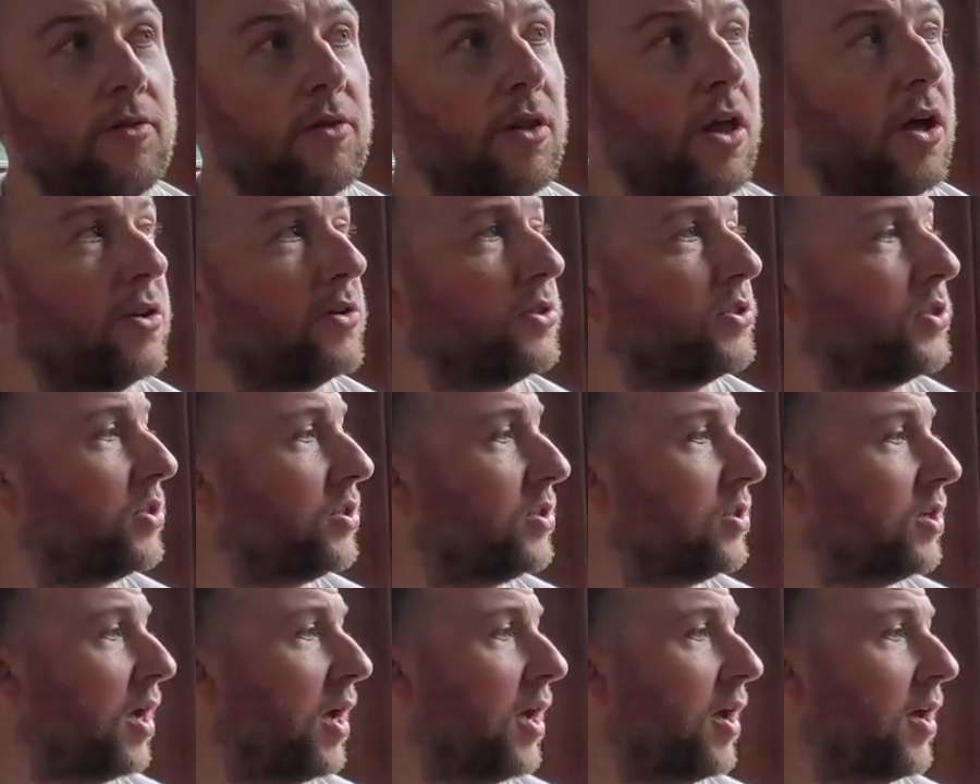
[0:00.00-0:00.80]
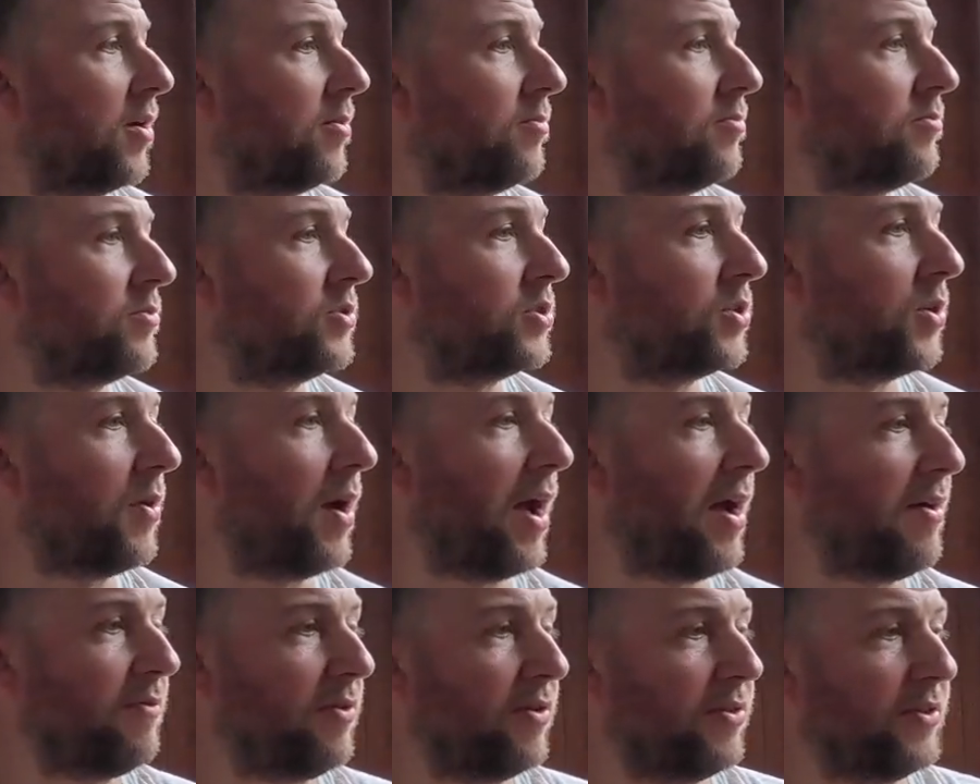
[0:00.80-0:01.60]
Lodge. So
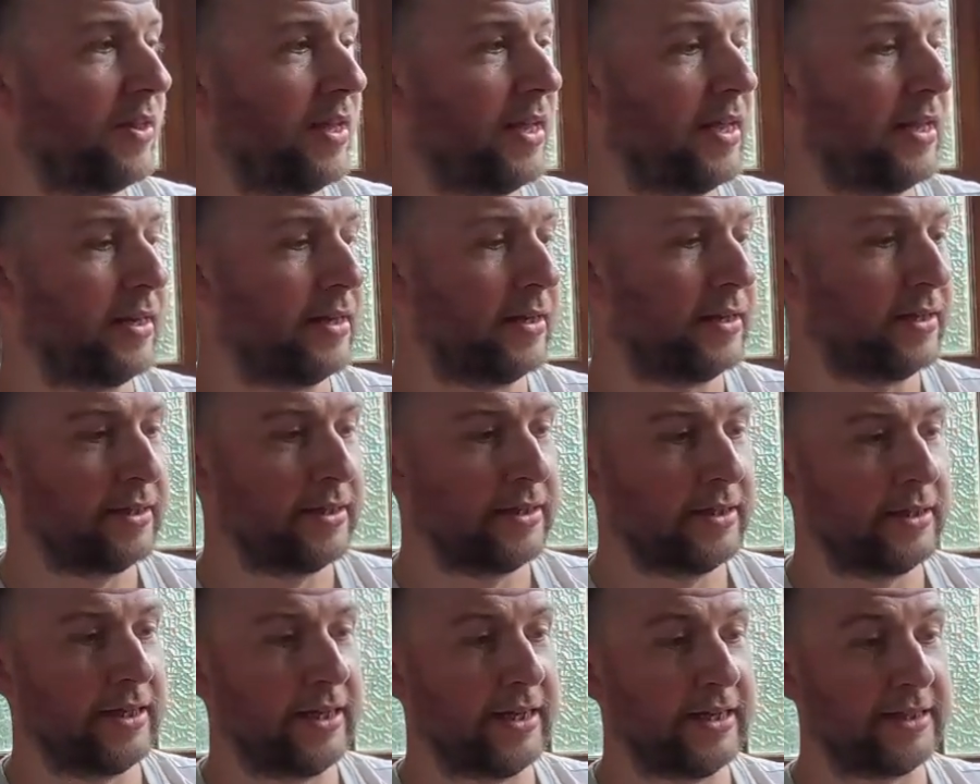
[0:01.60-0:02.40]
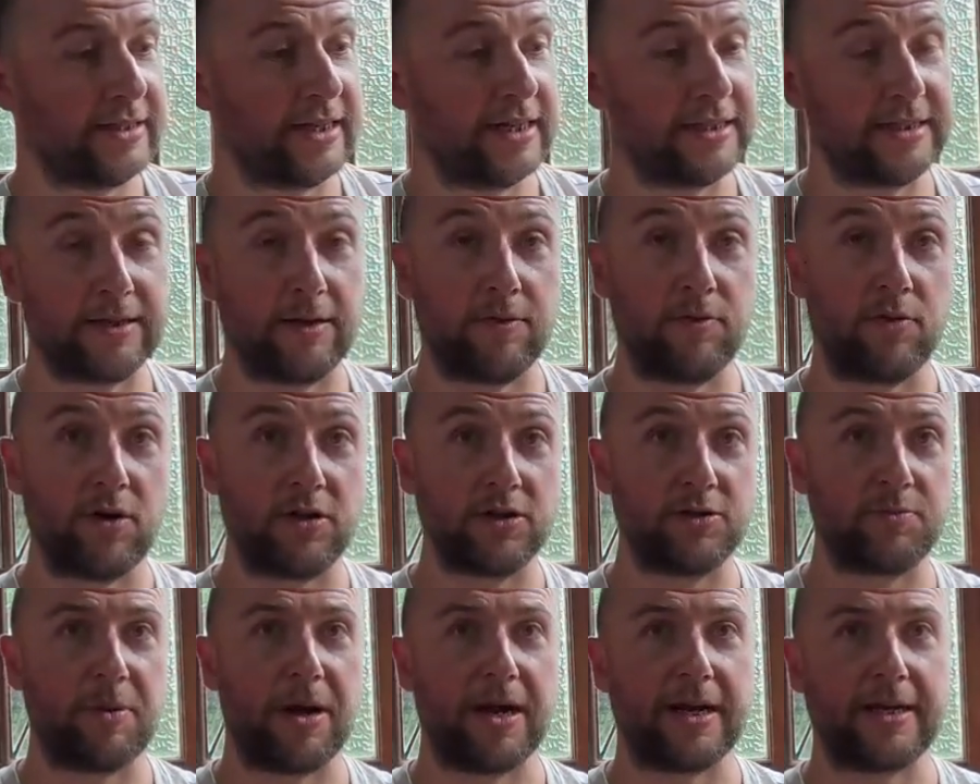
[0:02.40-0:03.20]
everything is as it
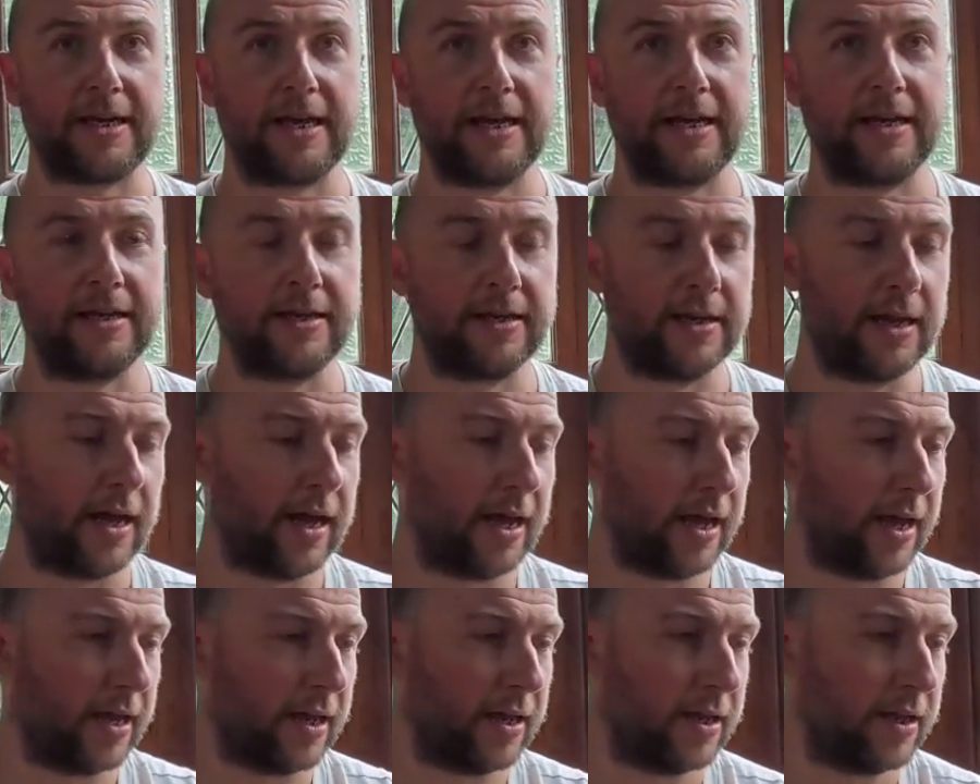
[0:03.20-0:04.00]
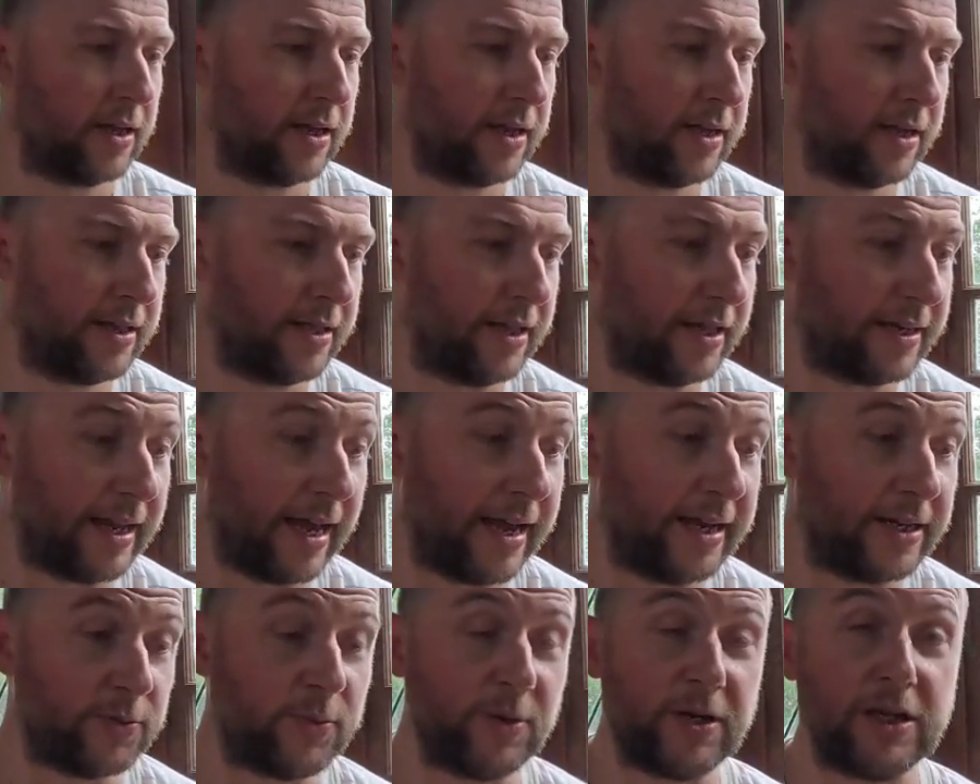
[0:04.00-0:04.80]
was back in the
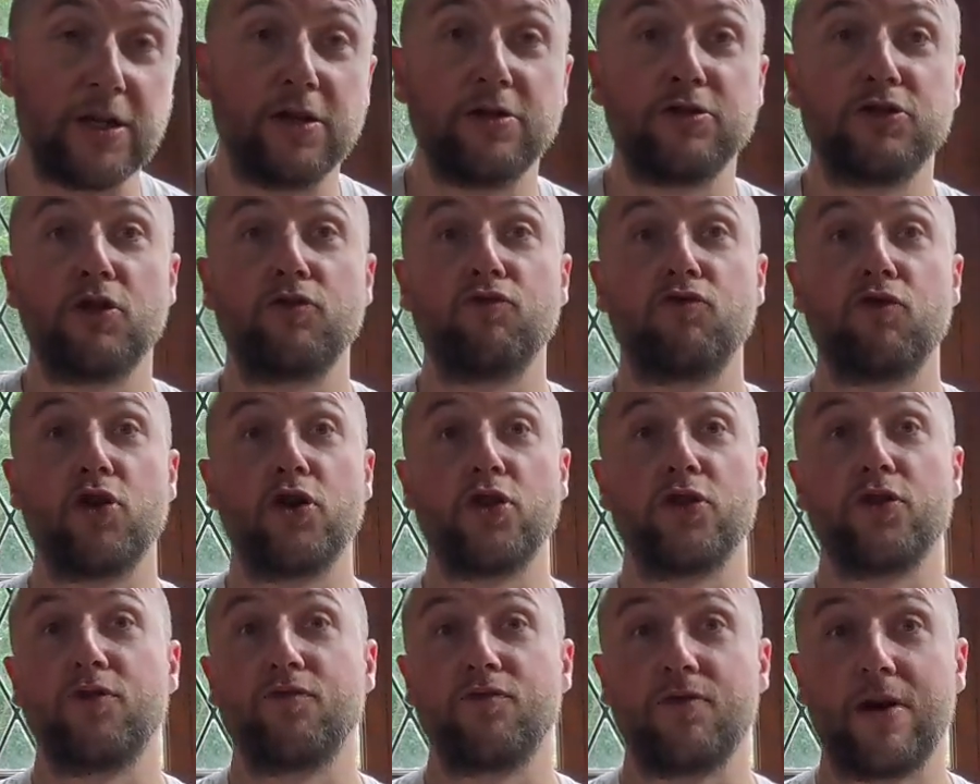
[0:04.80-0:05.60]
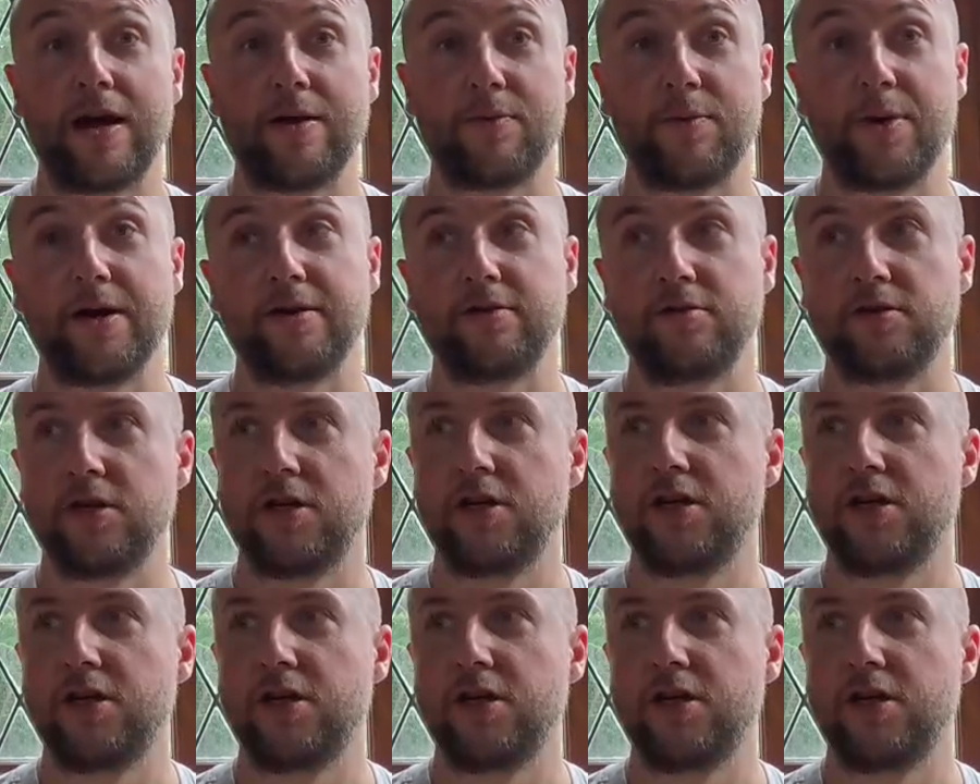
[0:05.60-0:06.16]
days when it used to run on the railway